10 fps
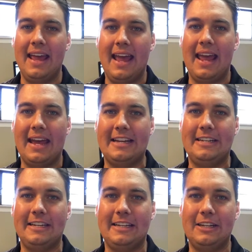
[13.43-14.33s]
And
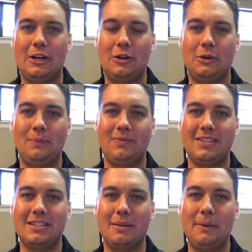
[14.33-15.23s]

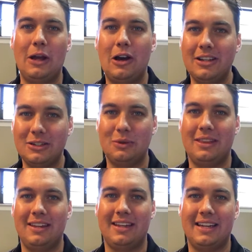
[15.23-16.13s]
to be honest
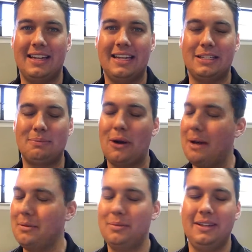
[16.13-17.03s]
with you, it's
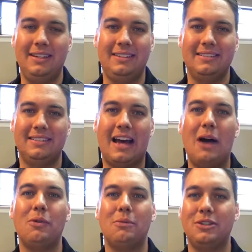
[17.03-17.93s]
probably
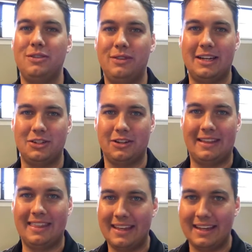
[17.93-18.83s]
not what most of you guys are
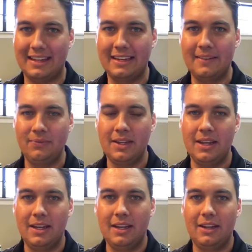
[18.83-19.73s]
going to think.
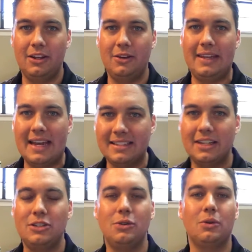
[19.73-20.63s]
Yes, I
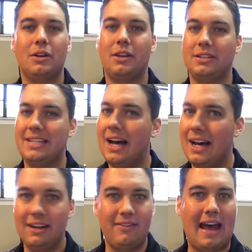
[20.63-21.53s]
do work with a
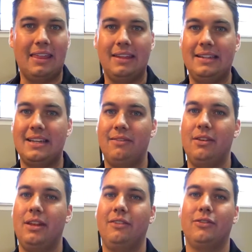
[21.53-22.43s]
ton of athletes,
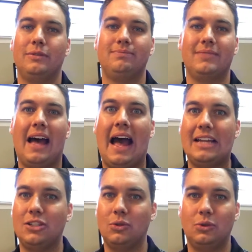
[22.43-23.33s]
everything from
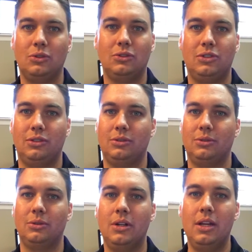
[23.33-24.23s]
high school
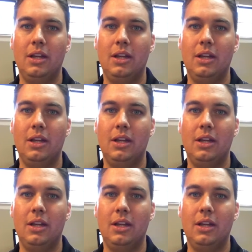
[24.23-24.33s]
to,